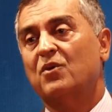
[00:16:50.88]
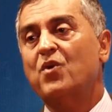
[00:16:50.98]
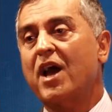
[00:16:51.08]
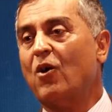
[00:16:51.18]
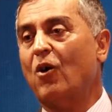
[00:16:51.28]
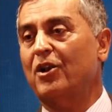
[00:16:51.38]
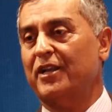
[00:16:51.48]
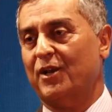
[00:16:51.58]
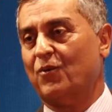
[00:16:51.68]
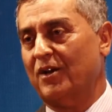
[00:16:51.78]
we are
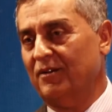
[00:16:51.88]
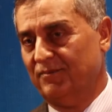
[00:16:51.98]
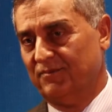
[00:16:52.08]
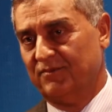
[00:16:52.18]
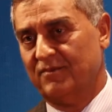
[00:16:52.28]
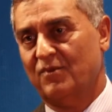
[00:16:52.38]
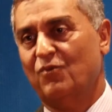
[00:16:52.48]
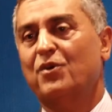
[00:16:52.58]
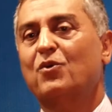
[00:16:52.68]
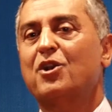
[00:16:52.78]
all equal.
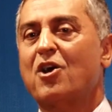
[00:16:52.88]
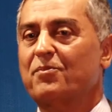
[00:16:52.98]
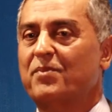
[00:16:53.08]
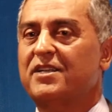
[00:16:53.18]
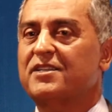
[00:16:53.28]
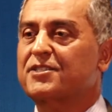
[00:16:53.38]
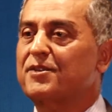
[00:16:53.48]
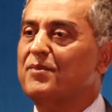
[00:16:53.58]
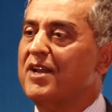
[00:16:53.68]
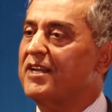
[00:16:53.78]
We will not be
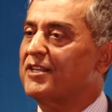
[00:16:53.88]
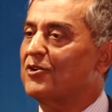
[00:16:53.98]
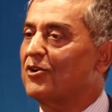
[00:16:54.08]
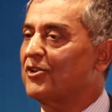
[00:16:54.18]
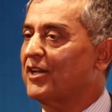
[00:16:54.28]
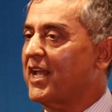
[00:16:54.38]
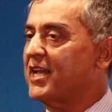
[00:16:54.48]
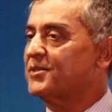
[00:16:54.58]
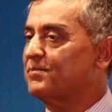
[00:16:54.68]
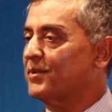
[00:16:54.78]
discriminated on
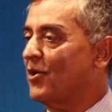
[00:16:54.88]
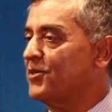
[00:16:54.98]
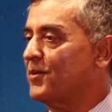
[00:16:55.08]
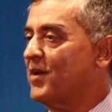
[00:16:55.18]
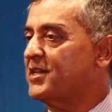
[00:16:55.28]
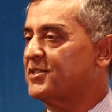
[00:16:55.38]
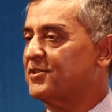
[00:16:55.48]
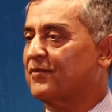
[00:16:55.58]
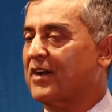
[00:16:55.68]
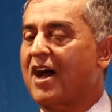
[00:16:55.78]
the
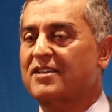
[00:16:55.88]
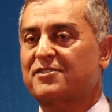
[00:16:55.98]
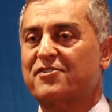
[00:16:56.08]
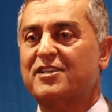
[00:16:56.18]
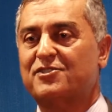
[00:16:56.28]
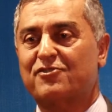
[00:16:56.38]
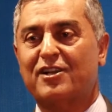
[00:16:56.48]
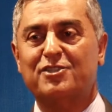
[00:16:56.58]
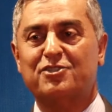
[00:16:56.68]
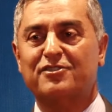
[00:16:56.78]
basis of caste, race,
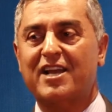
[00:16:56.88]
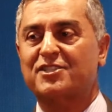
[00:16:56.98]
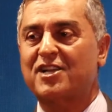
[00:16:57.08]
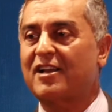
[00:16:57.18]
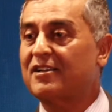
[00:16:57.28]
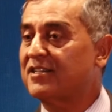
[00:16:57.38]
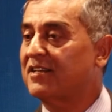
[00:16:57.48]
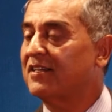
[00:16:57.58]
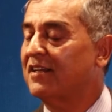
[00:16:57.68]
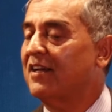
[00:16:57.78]
religion,
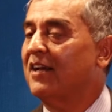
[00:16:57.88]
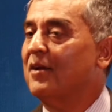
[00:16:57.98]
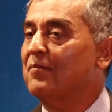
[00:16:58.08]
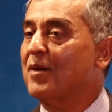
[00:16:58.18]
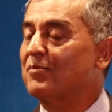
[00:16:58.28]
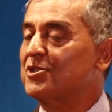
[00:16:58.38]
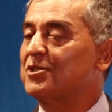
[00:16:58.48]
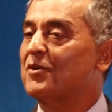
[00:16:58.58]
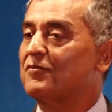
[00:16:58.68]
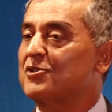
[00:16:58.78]
nationality,
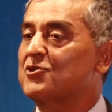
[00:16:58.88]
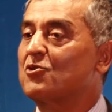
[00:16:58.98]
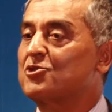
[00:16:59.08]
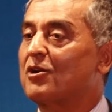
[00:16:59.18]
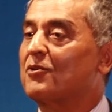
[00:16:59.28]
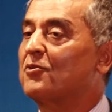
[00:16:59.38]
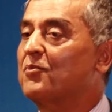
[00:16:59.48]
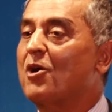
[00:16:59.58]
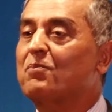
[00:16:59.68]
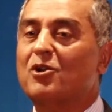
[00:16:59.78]
membership of a social
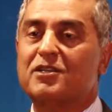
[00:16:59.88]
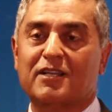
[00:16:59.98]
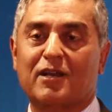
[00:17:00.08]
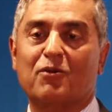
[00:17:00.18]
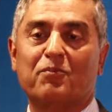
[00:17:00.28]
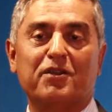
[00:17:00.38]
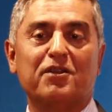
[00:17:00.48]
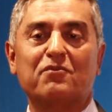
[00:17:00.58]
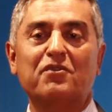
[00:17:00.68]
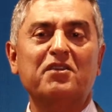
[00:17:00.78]
group, or political
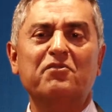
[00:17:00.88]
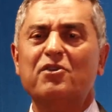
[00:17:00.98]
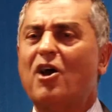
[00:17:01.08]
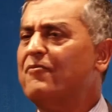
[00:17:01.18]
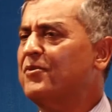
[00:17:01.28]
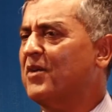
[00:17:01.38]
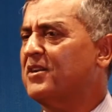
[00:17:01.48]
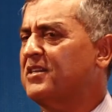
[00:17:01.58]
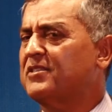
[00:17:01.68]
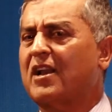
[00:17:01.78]
opinion.
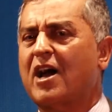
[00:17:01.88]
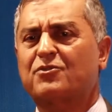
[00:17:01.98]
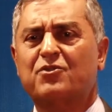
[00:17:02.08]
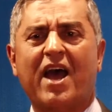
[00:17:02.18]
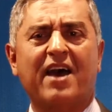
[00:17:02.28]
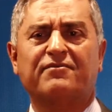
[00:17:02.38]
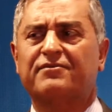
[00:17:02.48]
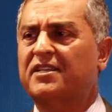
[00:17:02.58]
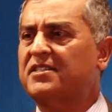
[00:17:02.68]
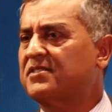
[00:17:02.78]
Everybody is allowed to
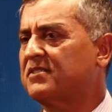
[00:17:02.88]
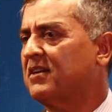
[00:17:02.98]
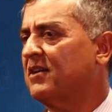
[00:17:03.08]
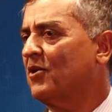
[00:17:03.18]
have these